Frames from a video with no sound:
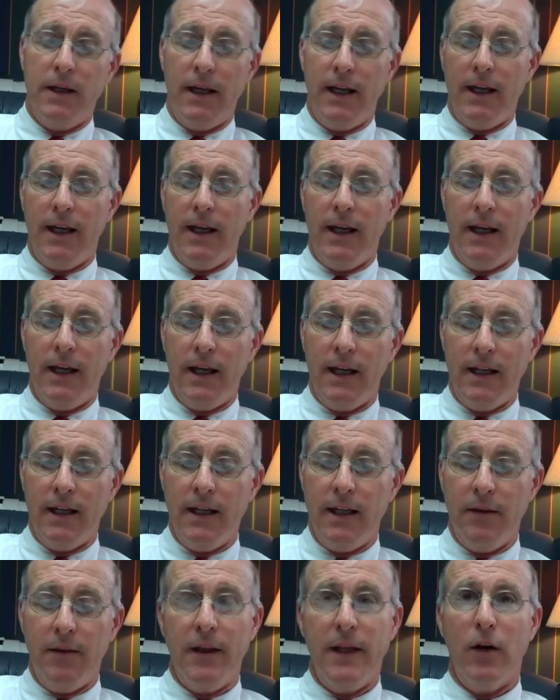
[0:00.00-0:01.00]
and
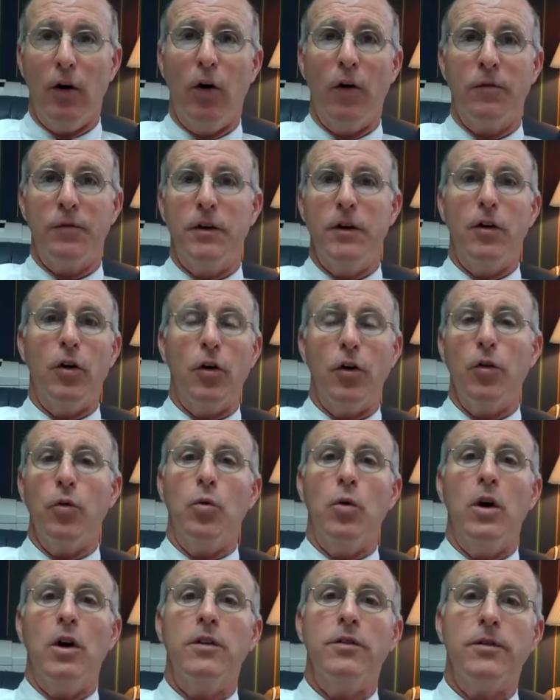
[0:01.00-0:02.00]
they often are the
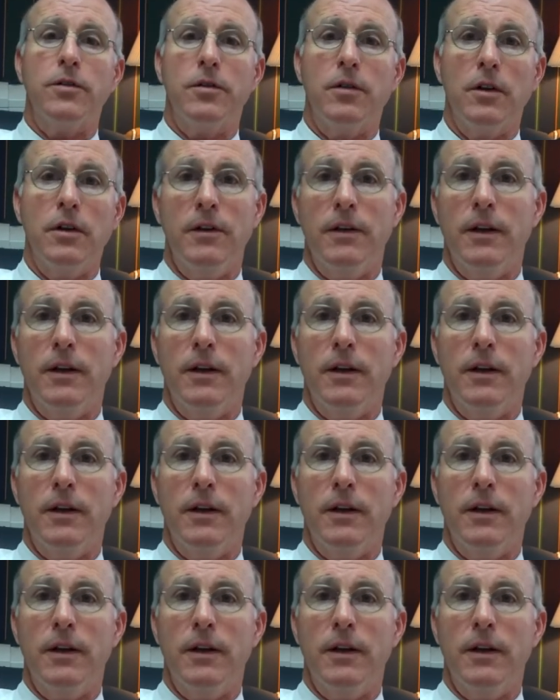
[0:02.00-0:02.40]
ones